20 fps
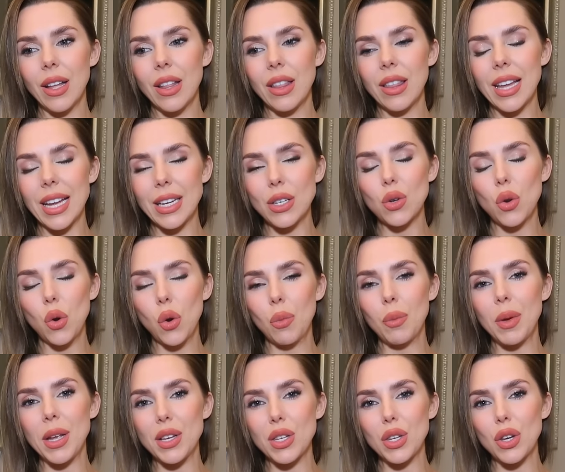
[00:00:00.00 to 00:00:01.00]
they taught
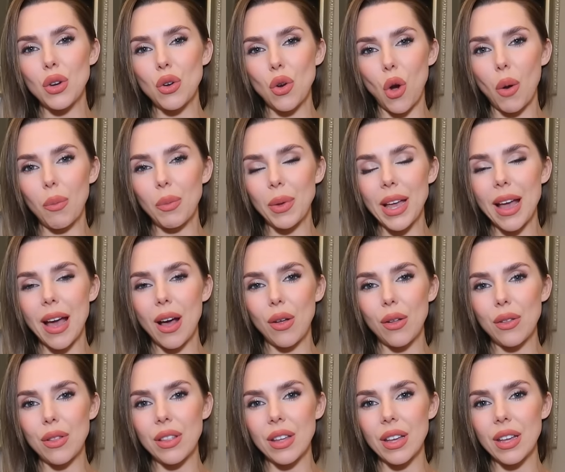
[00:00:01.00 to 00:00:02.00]
me to not be
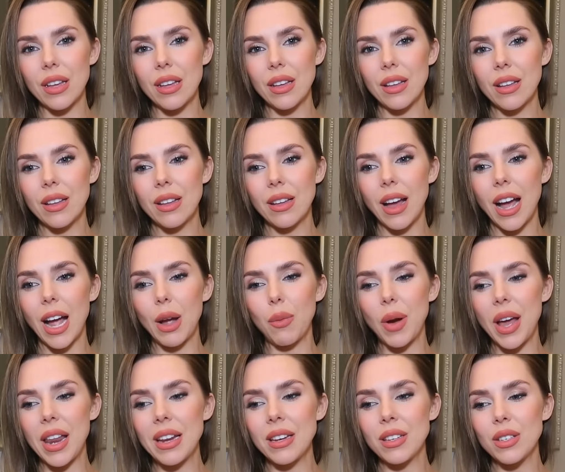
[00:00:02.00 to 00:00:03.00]
healthy. I
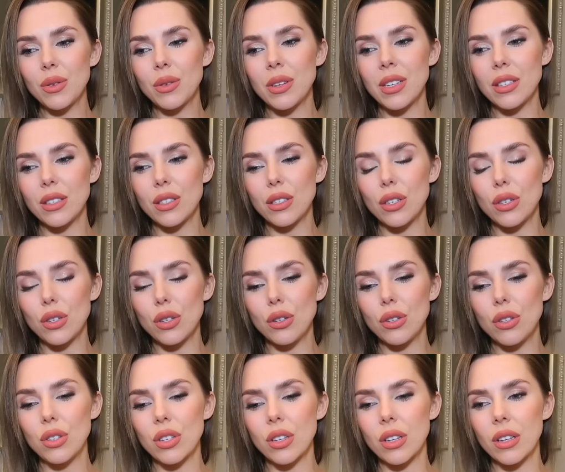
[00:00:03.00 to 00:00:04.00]
went into an
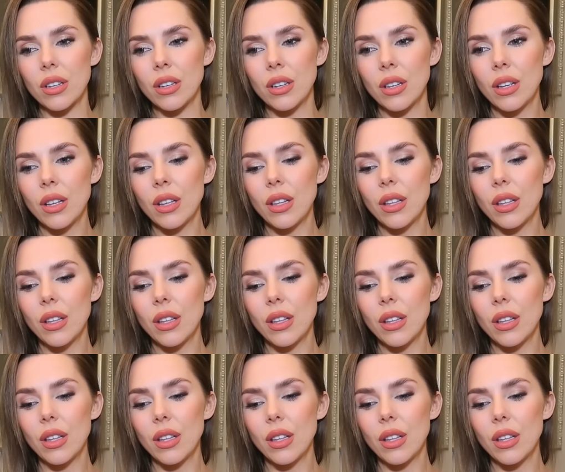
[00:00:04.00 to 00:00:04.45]
institution